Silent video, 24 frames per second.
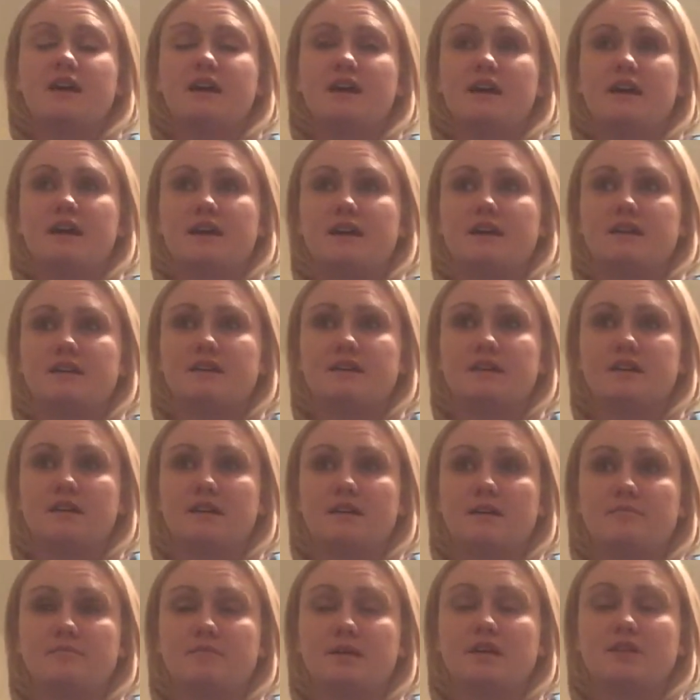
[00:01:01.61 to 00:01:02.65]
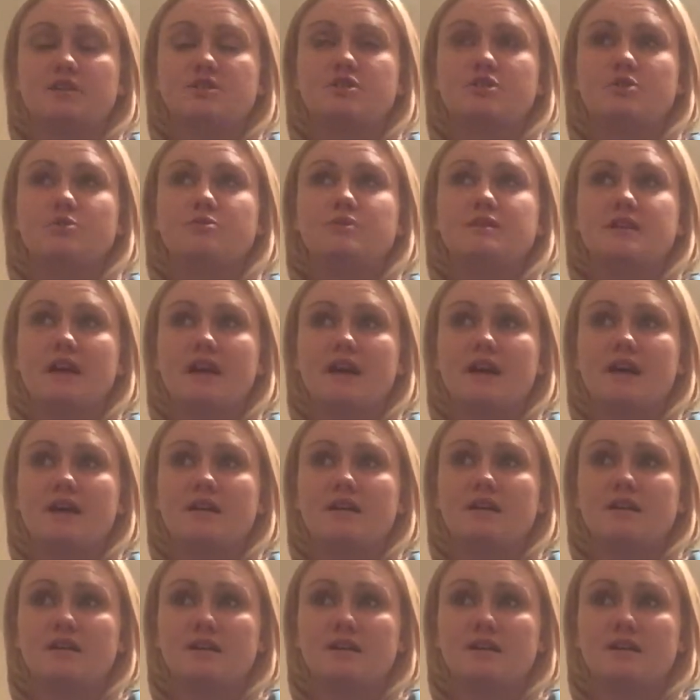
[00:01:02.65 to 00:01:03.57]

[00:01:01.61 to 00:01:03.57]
And today